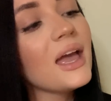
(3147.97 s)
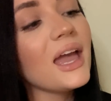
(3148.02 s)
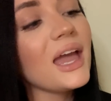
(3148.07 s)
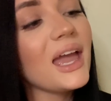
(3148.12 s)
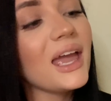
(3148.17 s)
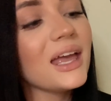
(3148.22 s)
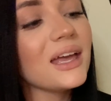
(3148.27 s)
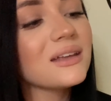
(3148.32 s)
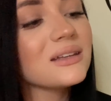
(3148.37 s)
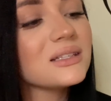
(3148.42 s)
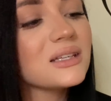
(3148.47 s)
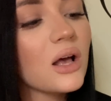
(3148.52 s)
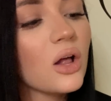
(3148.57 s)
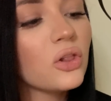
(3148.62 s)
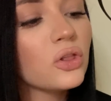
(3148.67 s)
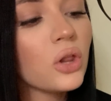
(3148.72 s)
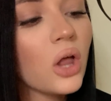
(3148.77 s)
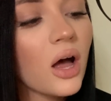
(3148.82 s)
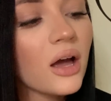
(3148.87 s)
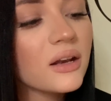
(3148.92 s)
And
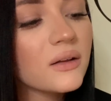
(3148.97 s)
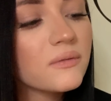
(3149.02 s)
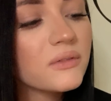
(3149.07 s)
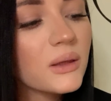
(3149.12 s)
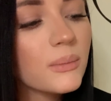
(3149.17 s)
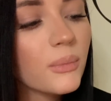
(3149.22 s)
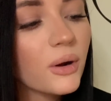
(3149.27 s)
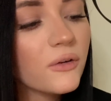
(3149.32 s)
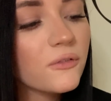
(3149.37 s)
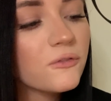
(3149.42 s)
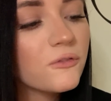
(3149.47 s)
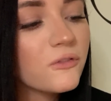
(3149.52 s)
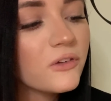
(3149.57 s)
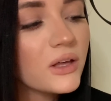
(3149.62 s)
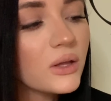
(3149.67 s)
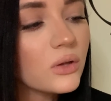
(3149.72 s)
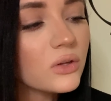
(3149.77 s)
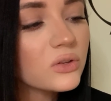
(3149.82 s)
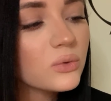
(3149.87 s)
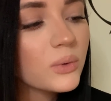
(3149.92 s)
a lot of them are
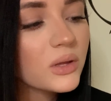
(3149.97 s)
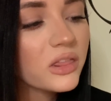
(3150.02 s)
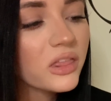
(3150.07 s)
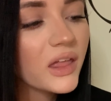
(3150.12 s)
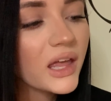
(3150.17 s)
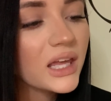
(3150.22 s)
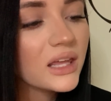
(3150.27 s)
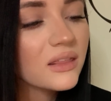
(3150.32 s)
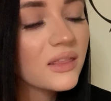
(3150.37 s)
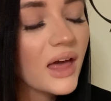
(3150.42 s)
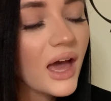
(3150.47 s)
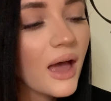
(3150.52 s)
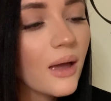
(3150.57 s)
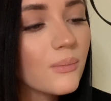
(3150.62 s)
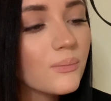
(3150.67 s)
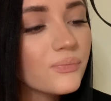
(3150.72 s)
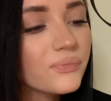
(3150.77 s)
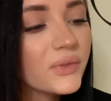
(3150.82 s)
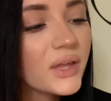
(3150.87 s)
filled with like that